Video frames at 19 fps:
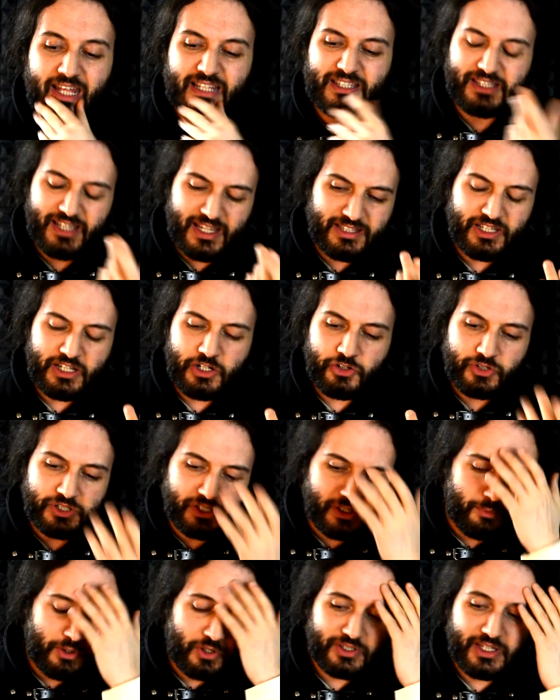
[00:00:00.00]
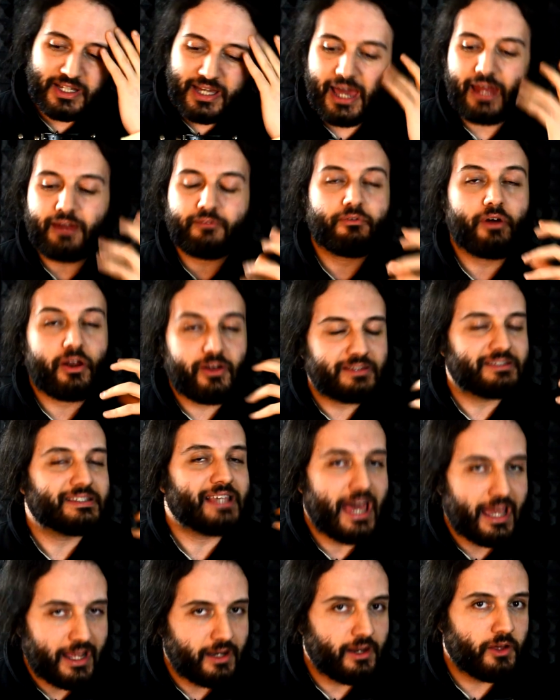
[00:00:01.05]
it's it's interesting because again, very
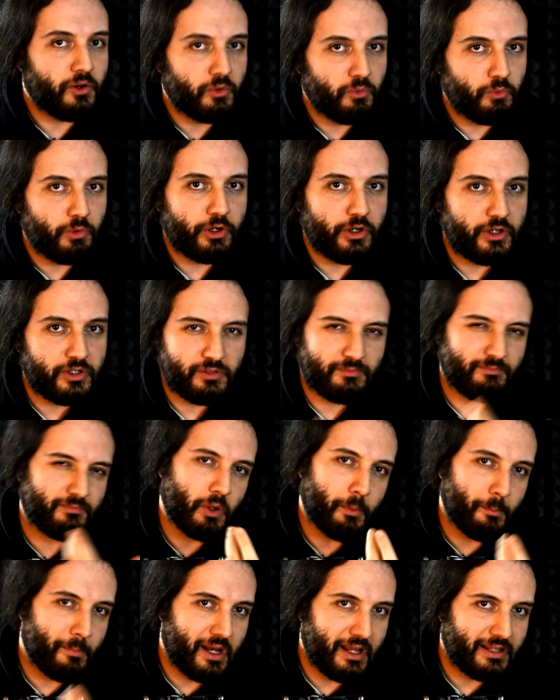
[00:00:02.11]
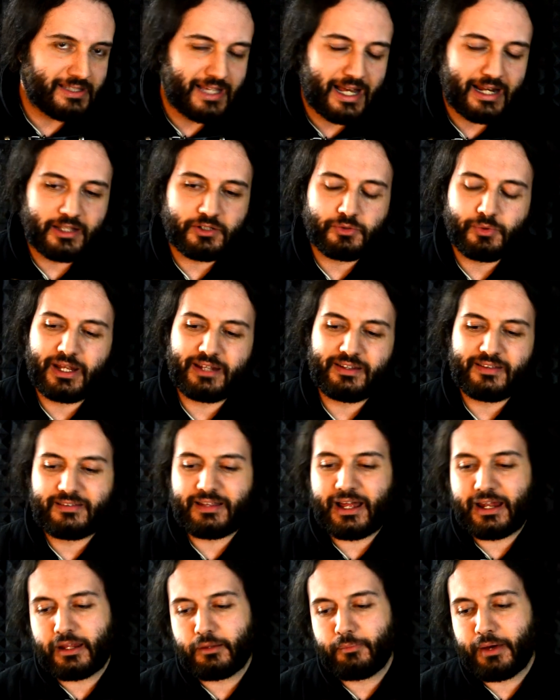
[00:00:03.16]
technical word. Not many Italians will
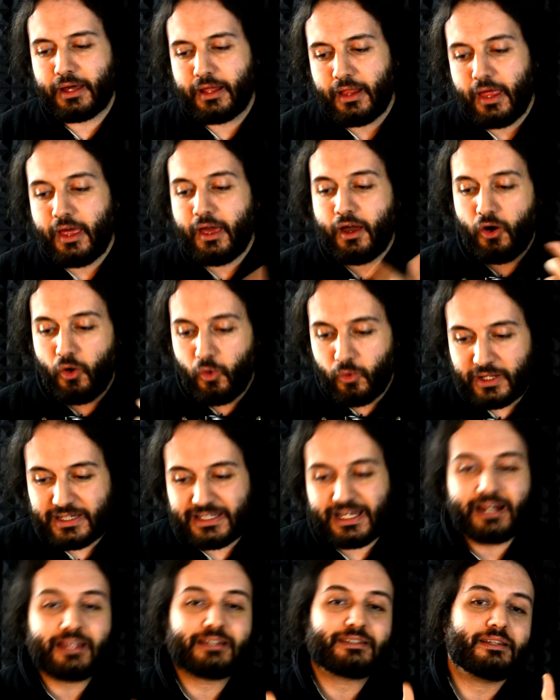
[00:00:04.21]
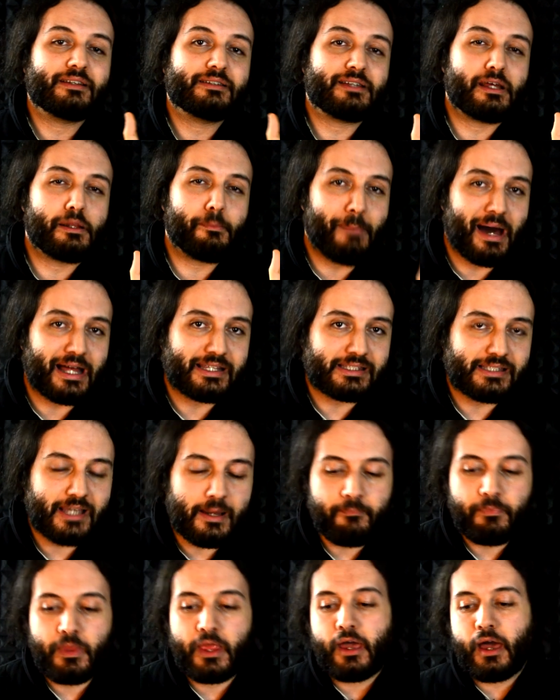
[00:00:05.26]
understand it, but all Italians understand
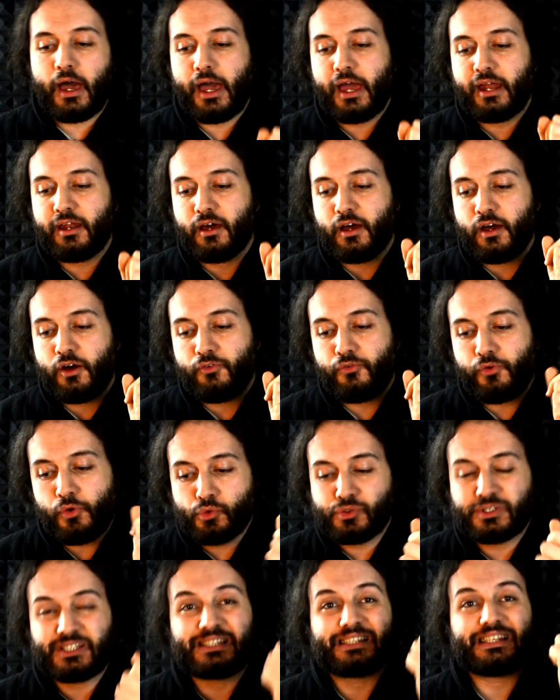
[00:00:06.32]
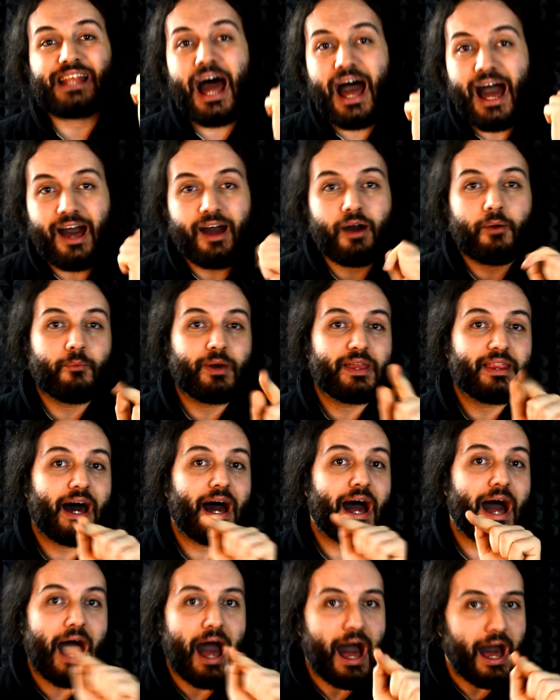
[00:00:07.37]
mazza. And frusta with
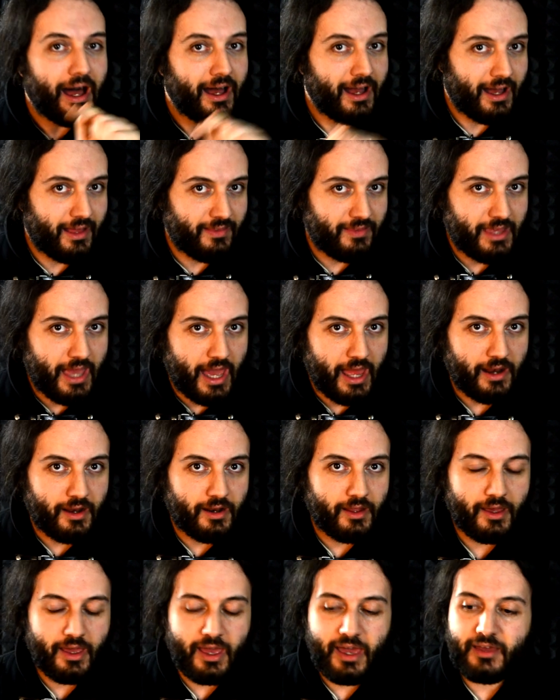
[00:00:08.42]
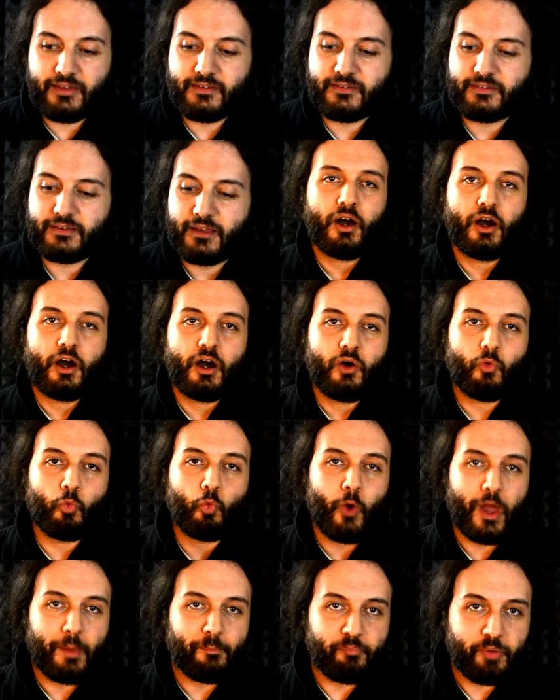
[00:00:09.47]
a a at the end is
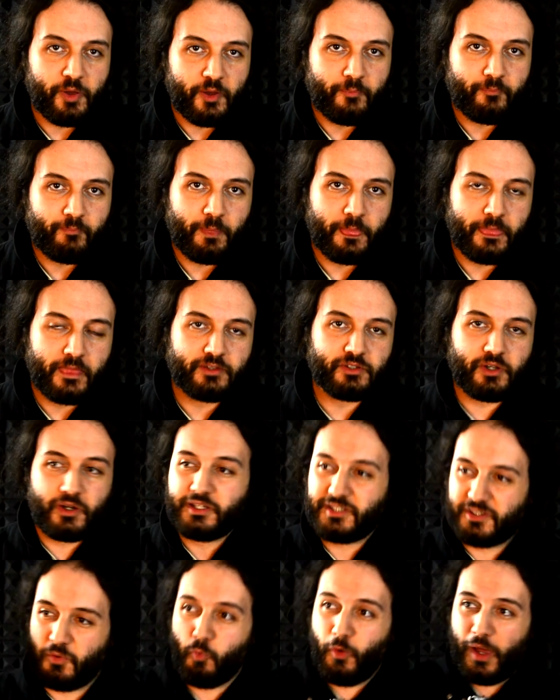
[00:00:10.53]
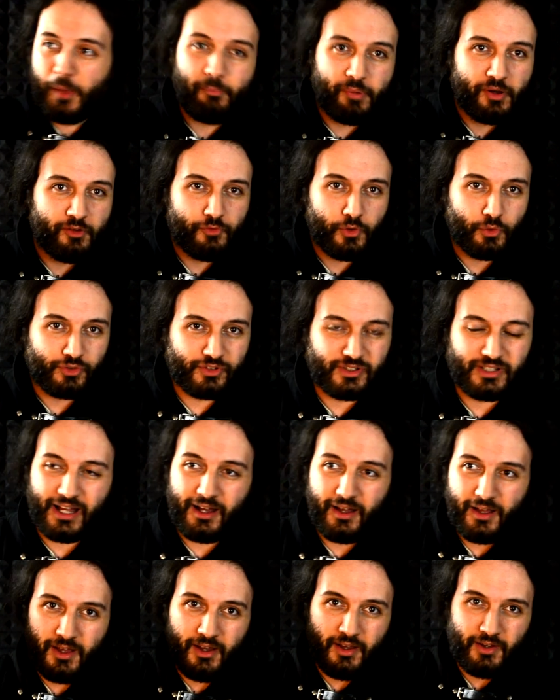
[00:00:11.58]
whip. So it's a whip, frusta.
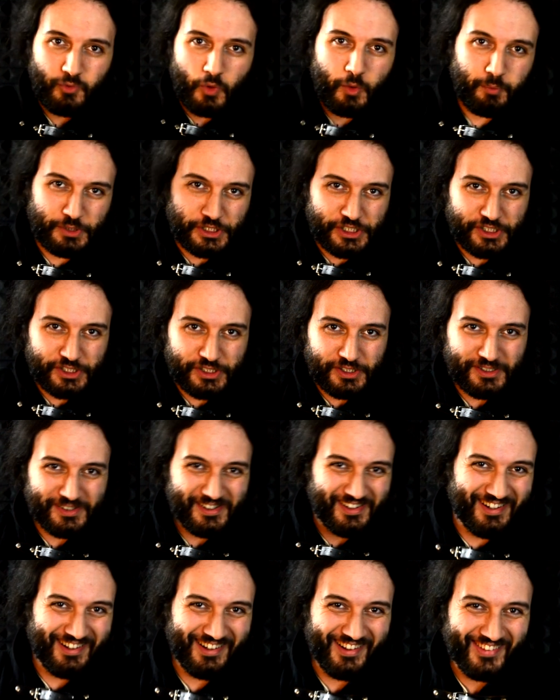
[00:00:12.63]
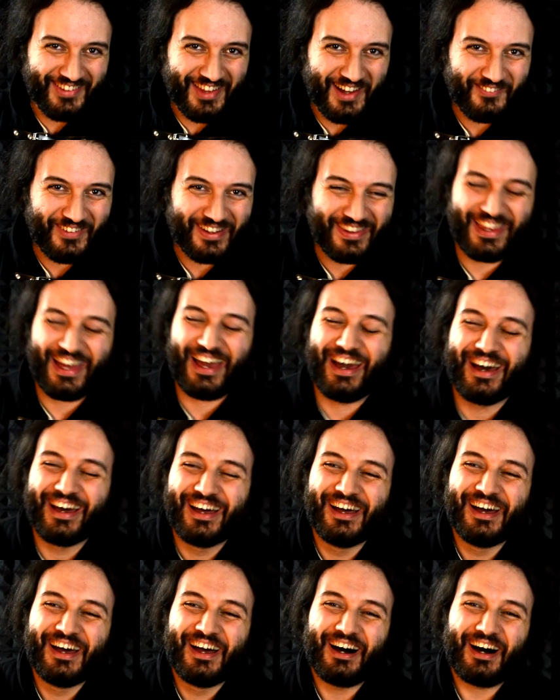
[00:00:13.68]
Whoosh, you know, that one there.
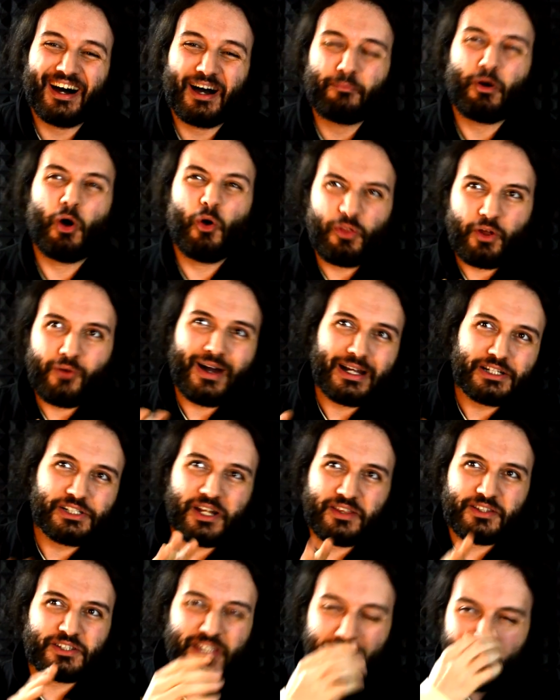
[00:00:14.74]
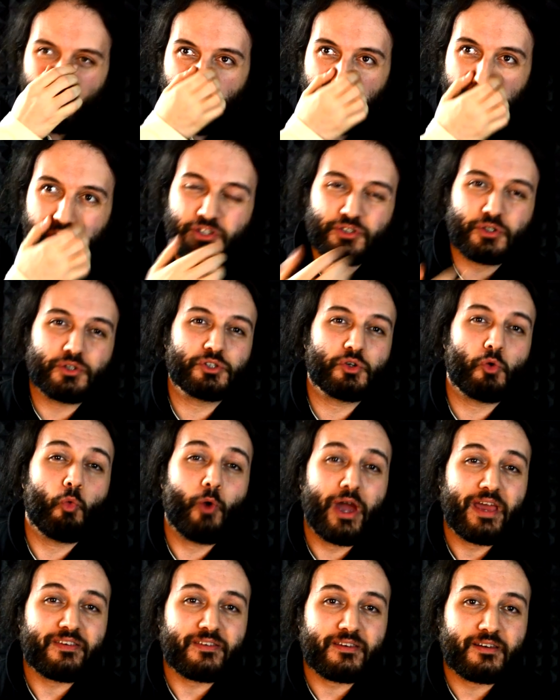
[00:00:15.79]
Um, although actually the same word is also
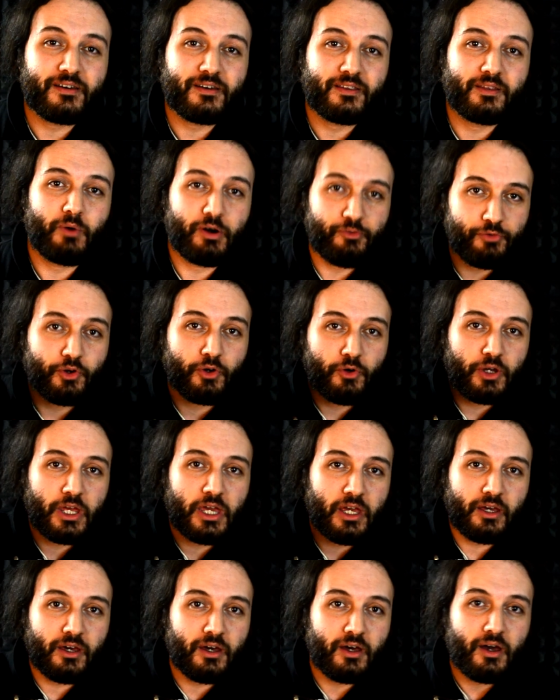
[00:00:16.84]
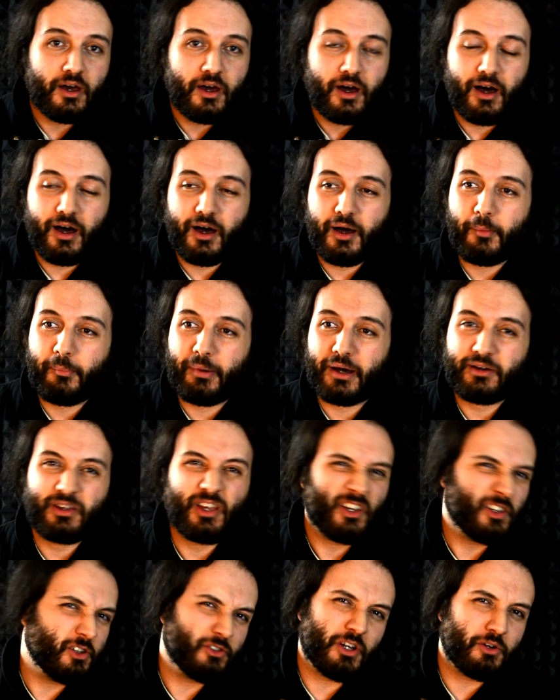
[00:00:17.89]
whisk, the one for cooking, uh, but yeah,
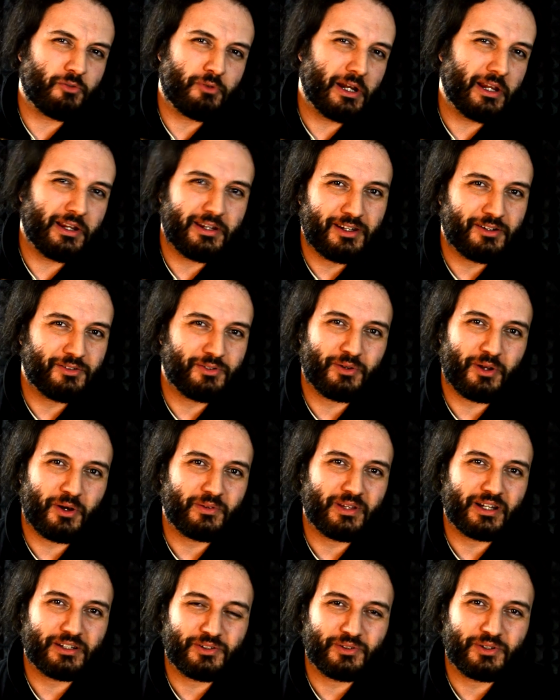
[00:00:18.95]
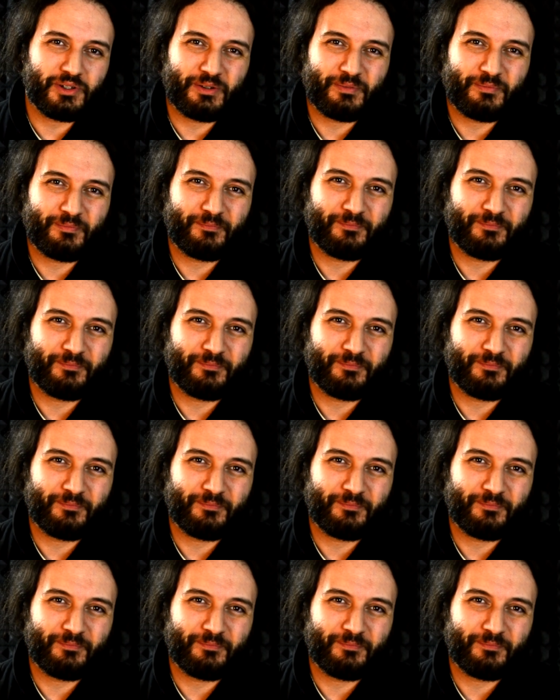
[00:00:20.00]
you don't really need to know that, do you?